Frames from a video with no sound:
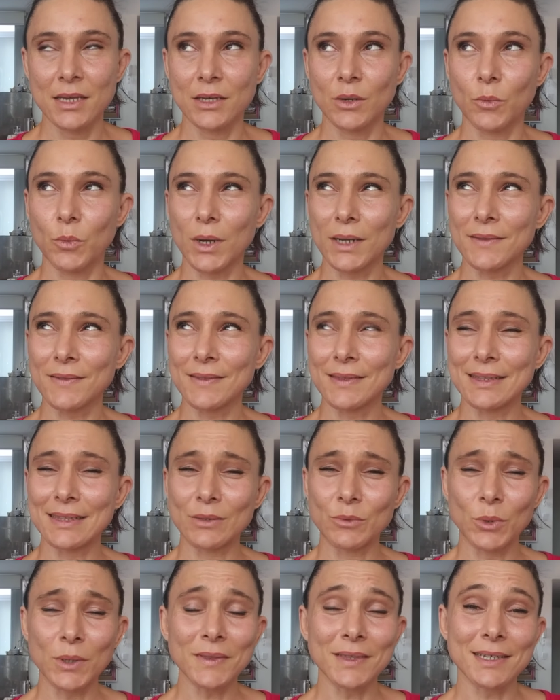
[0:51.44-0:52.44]

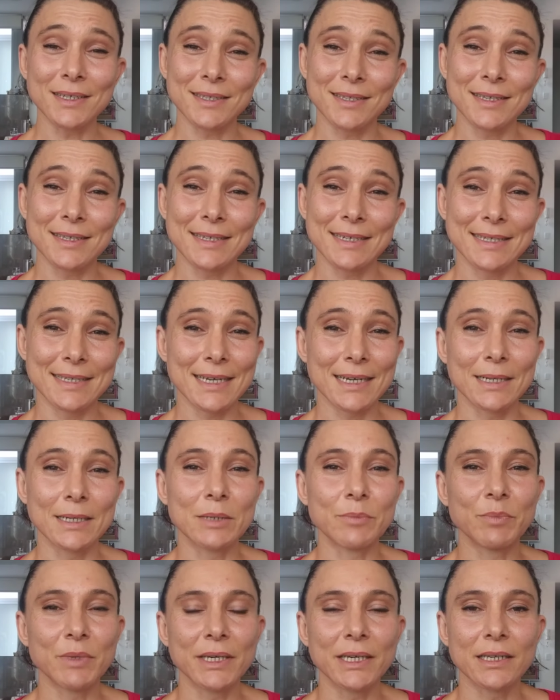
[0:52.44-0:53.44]
What does this exactly
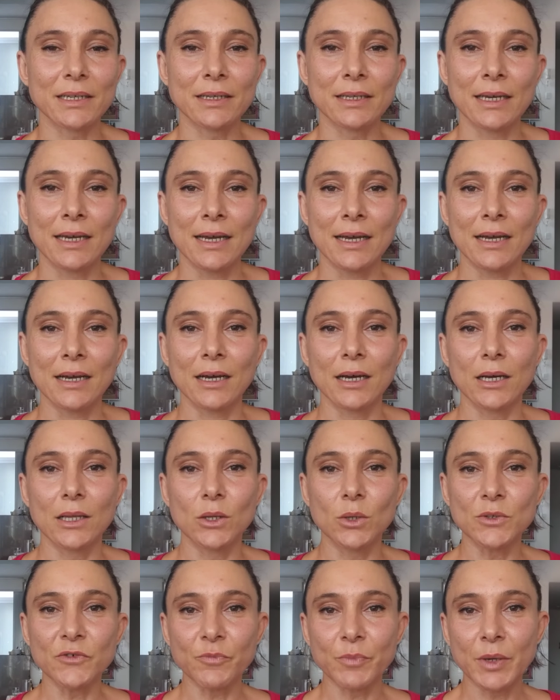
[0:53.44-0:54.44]
mean? A
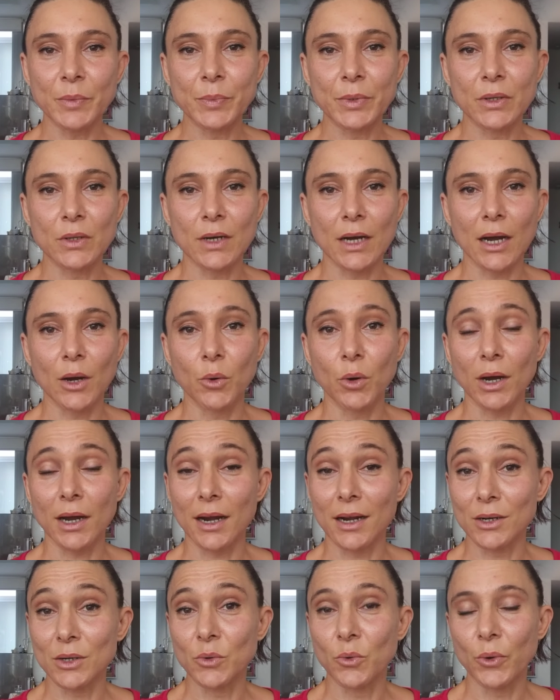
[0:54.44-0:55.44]
lot of people
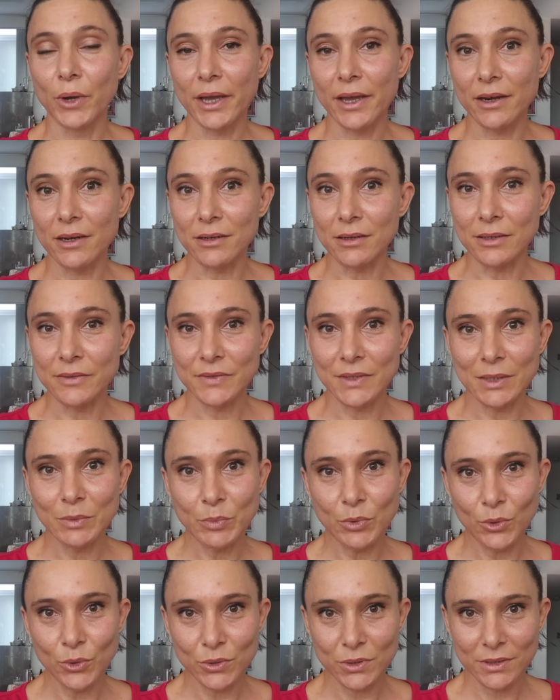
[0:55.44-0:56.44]
are aware of the
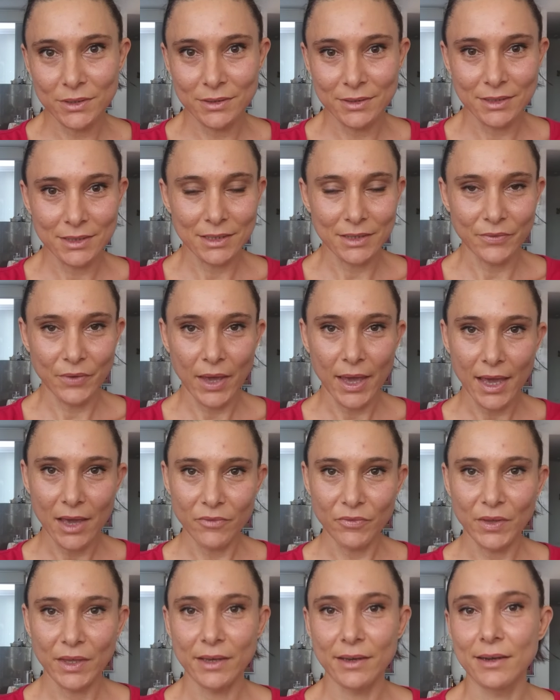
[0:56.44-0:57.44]
importance of
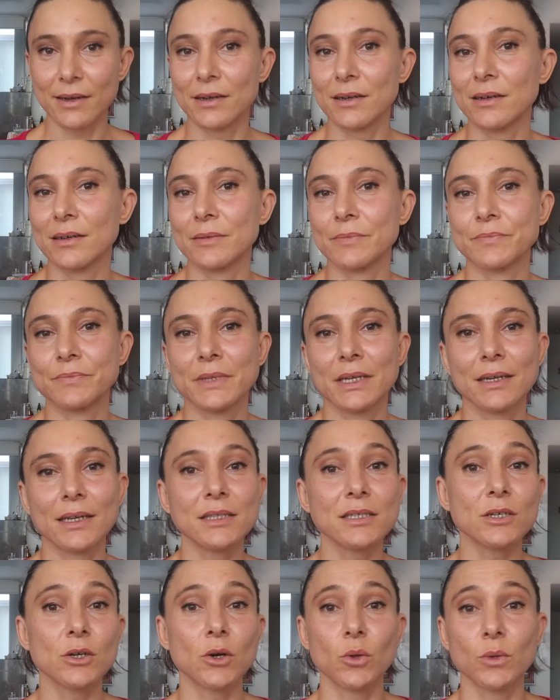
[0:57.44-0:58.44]
having,
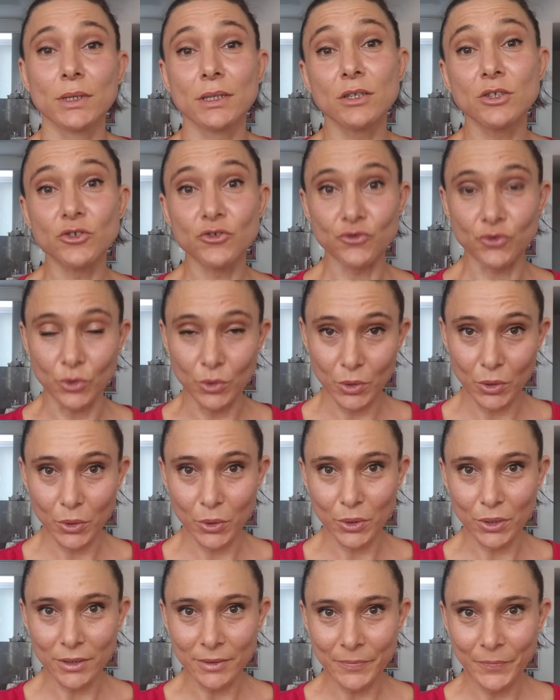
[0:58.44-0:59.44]
let's call it strong
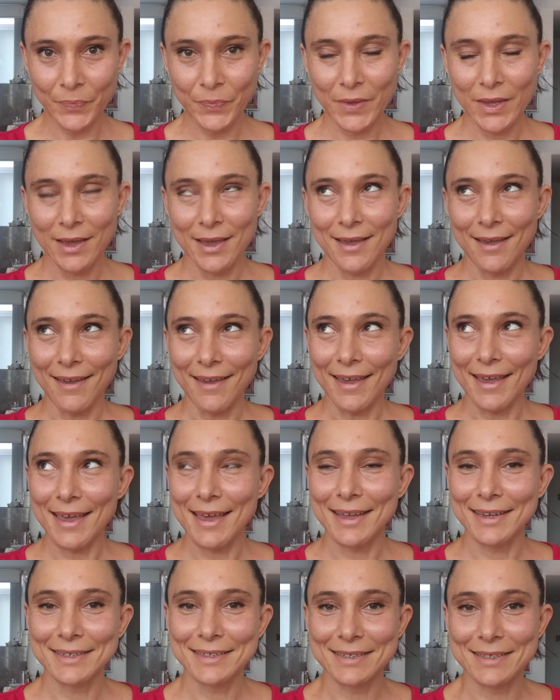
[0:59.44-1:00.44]
core,
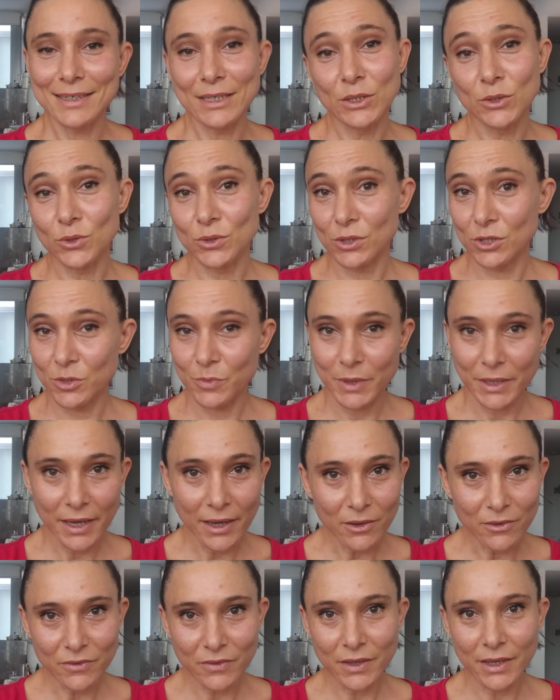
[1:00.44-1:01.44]
and in order to be
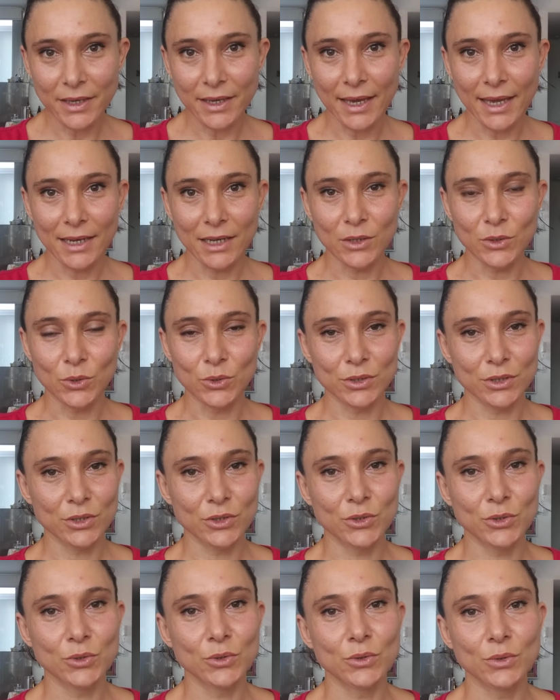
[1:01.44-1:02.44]
healthy and in order
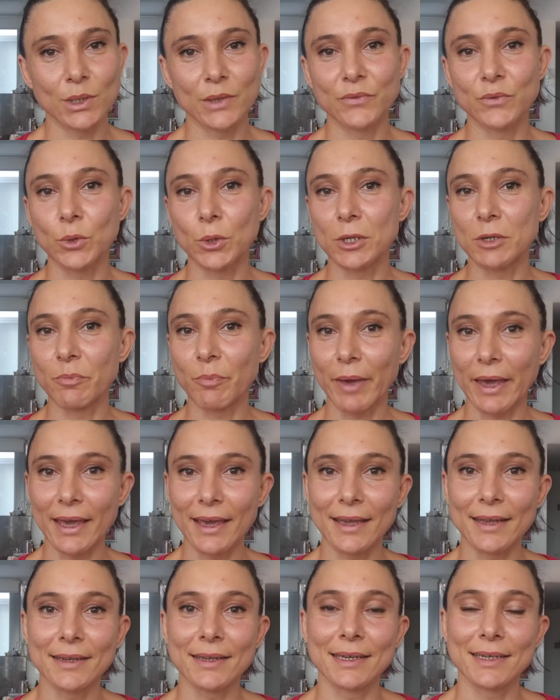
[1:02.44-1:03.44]
to avoid
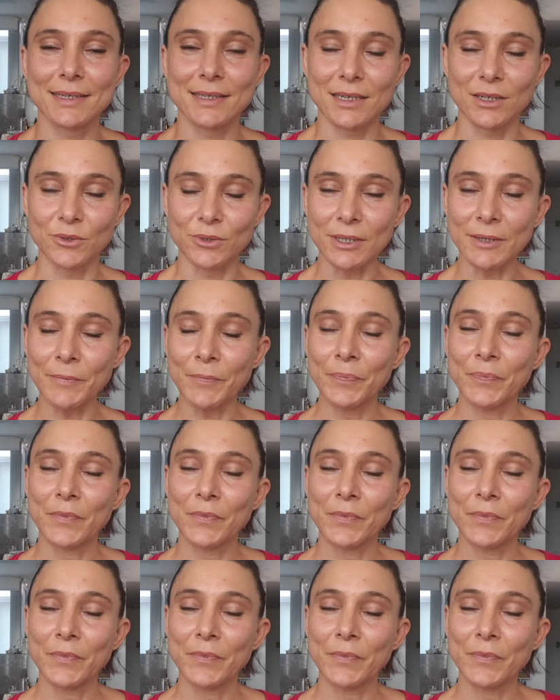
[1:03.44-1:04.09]
pain, etc.